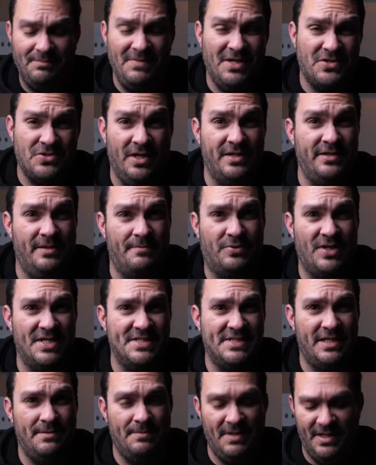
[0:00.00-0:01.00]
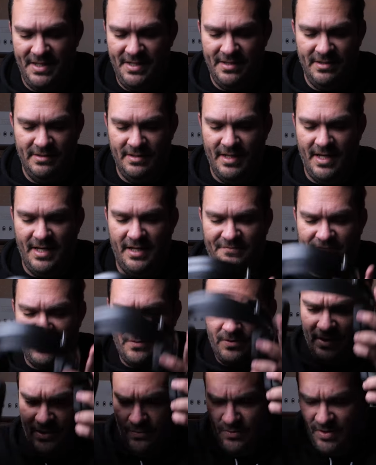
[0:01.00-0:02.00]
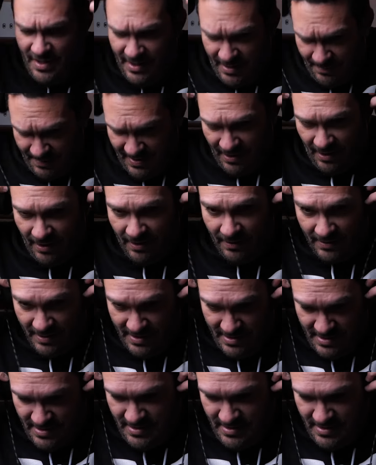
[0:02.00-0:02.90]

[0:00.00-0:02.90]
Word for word: I'm not trying to impress anybody, and if I really wanted to be all